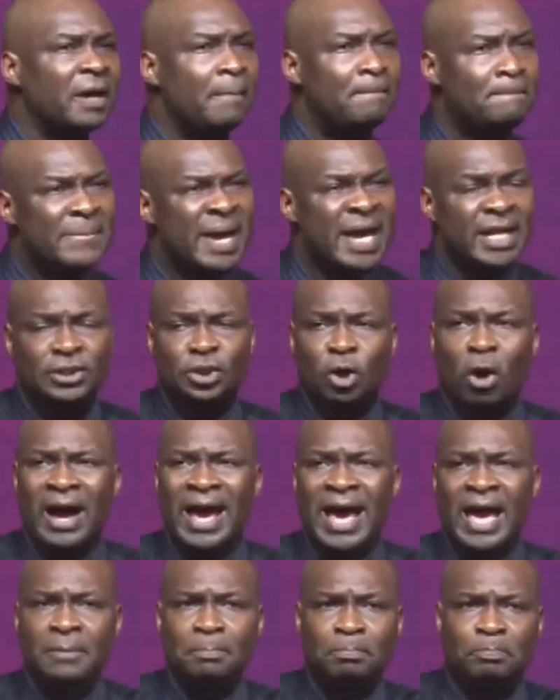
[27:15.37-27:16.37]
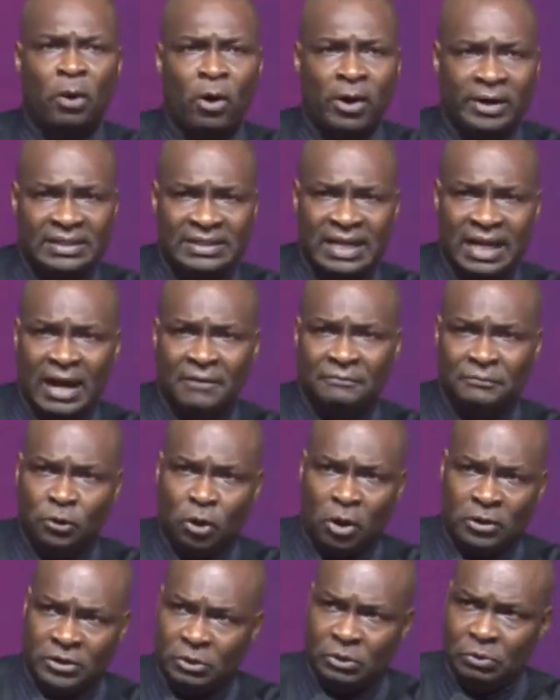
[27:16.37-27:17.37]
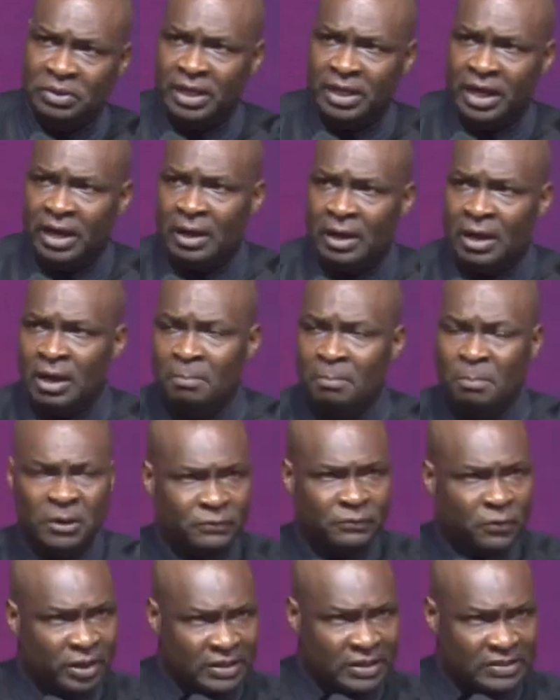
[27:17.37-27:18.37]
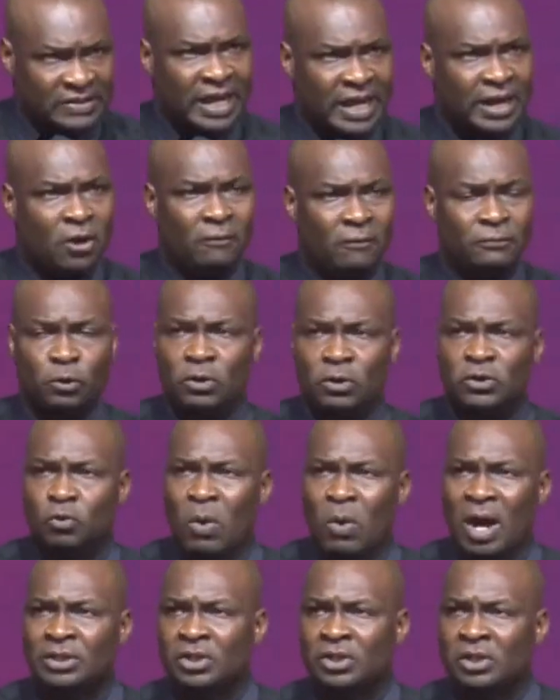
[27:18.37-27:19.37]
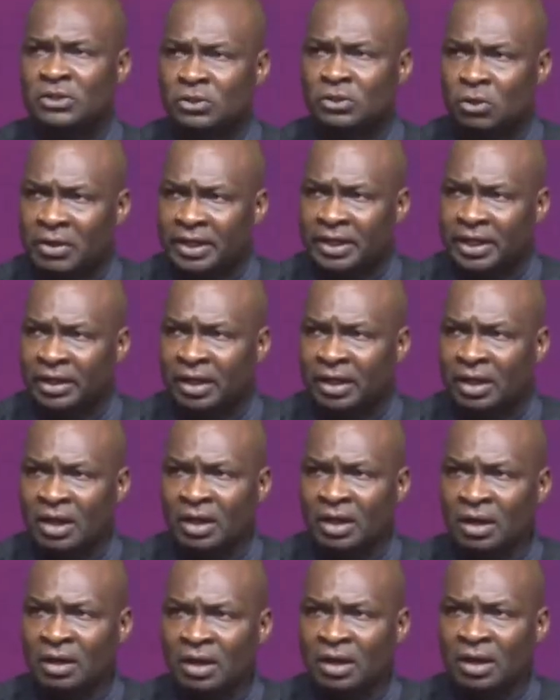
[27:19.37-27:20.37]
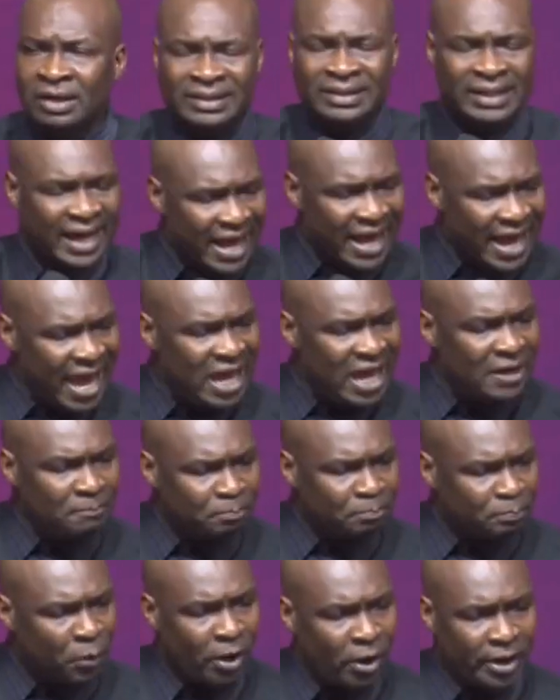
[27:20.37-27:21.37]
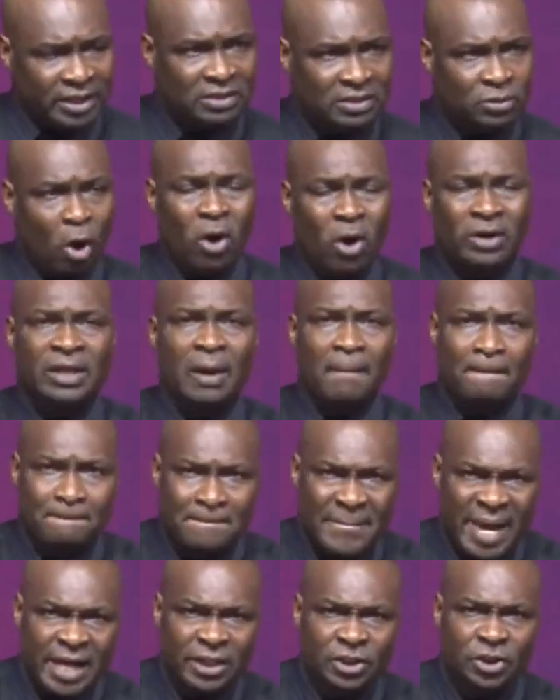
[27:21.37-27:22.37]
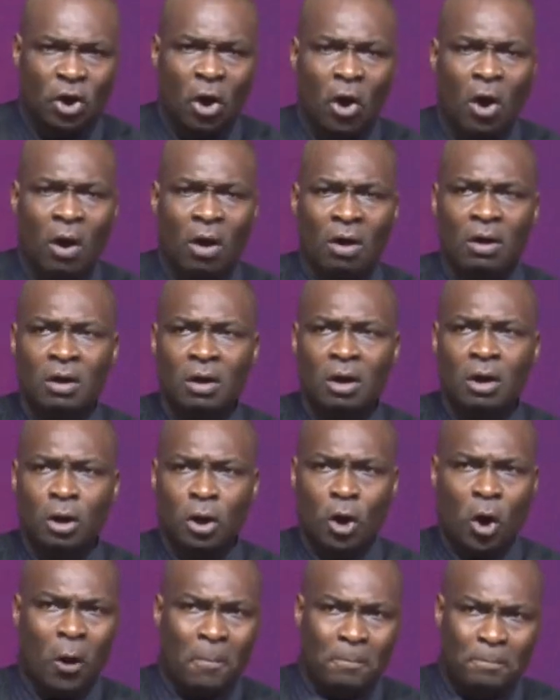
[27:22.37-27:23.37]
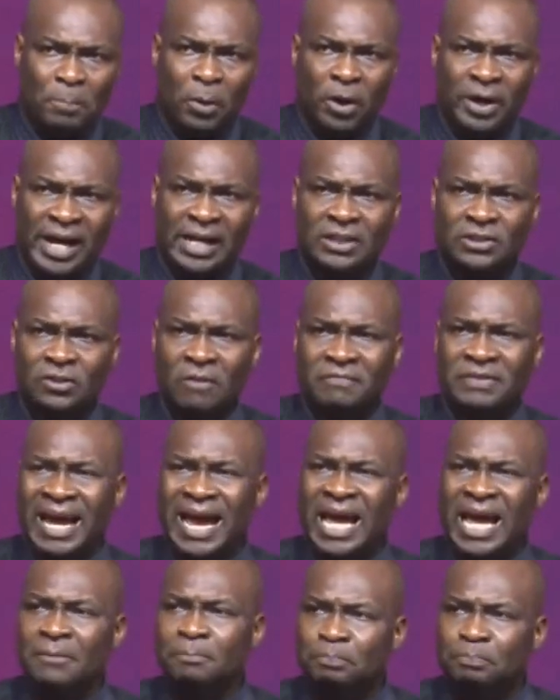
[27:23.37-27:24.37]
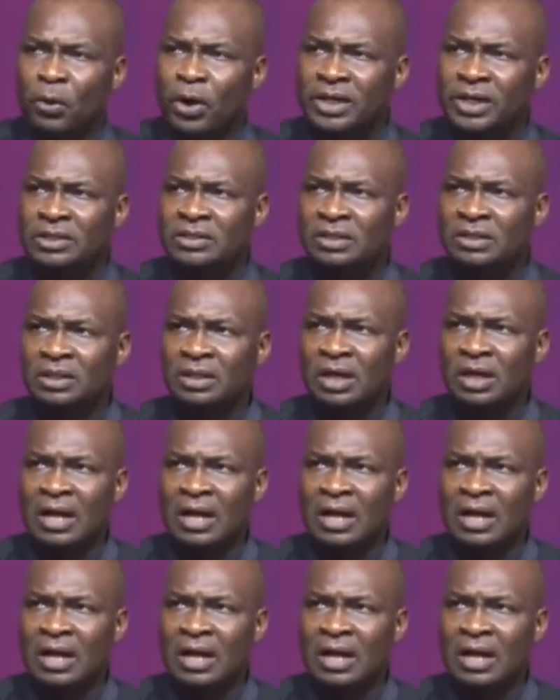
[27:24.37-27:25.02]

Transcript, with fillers: the major end points, and I've taught you here, but for the sake of those who are just joining, the end point or the major components of the end point